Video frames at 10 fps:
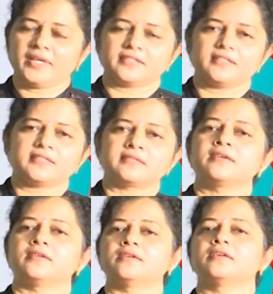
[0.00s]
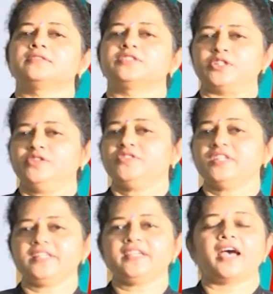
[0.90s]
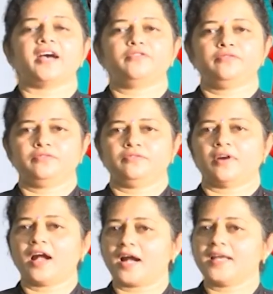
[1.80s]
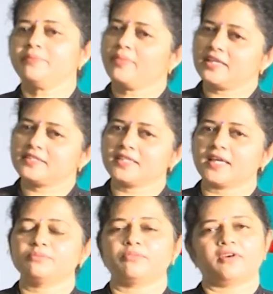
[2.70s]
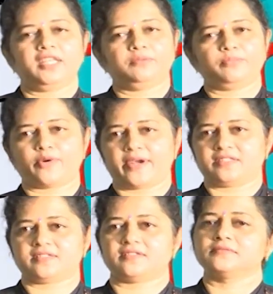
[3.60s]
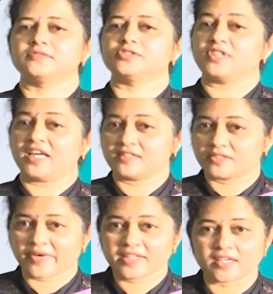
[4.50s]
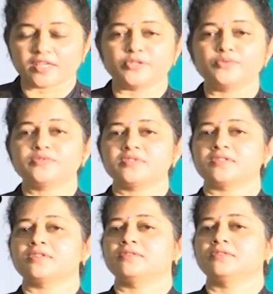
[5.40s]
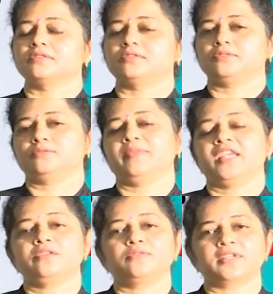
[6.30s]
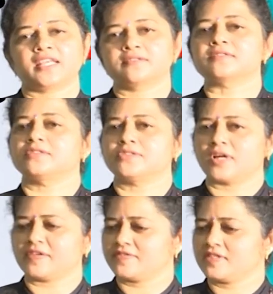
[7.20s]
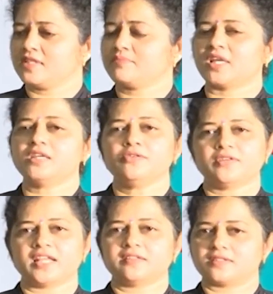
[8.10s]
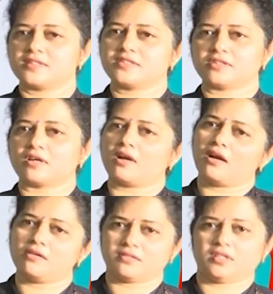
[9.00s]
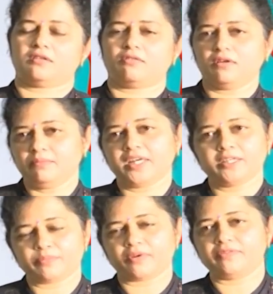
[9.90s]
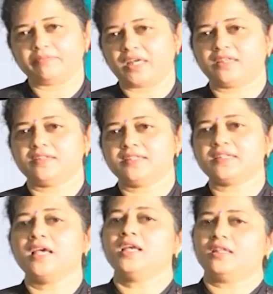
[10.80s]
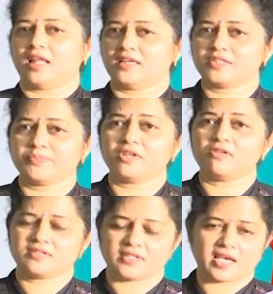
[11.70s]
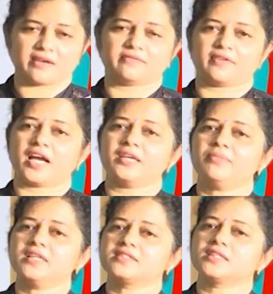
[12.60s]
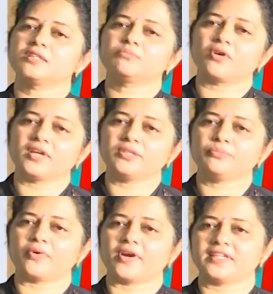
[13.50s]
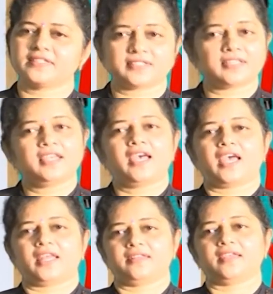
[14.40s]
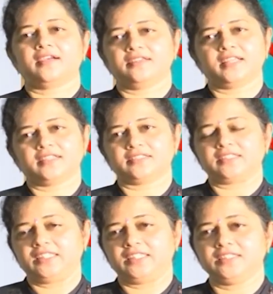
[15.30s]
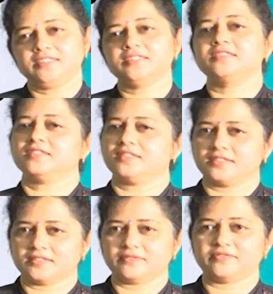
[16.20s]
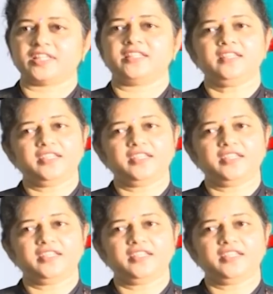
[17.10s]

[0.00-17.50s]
metals generally have high melting and boiling points. So that is why they are used to make utensils. You have seen many utensils in your house, they are all made up of metals. That is because they have high melting and boiling points and they conduct heat very